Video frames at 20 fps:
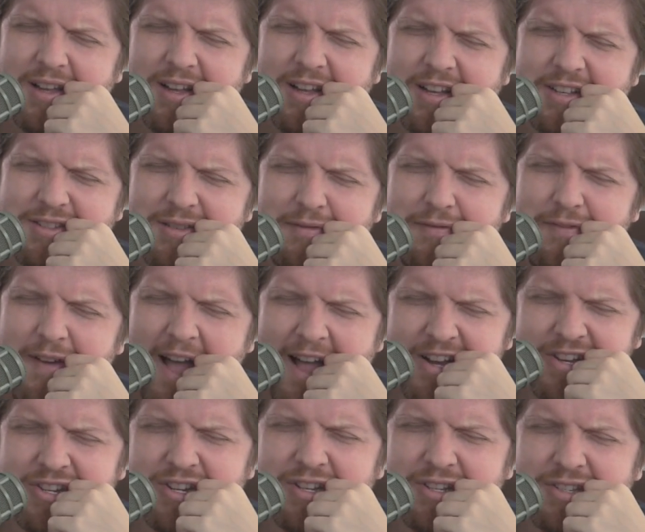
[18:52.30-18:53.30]
as a
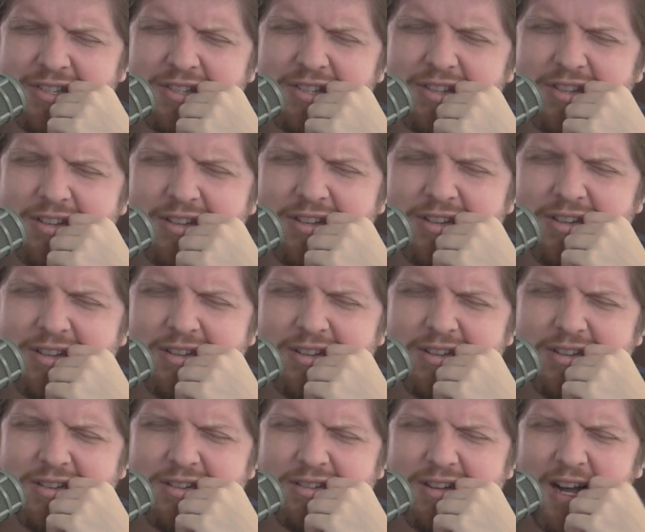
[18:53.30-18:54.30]
fascist.
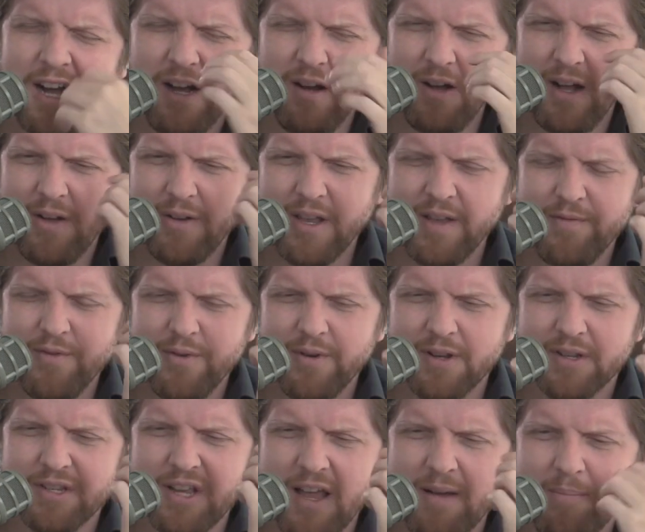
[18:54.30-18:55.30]
I'll, give you an
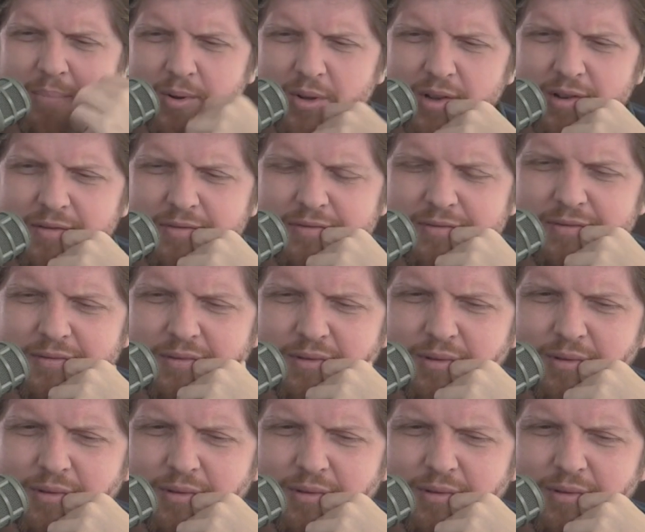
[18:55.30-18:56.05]
example of